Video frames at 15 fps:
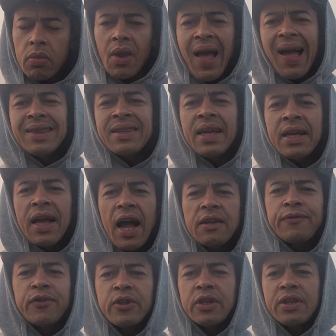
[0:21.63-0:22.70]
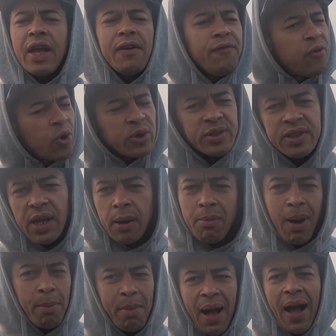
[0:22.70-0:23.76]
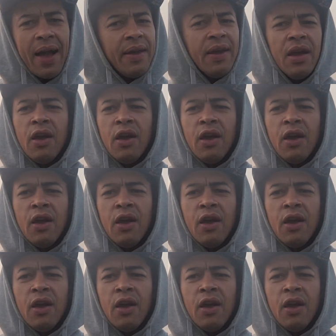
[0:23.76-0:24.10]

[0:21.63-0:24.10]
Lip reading: I thank God for the day. First thing on my mind.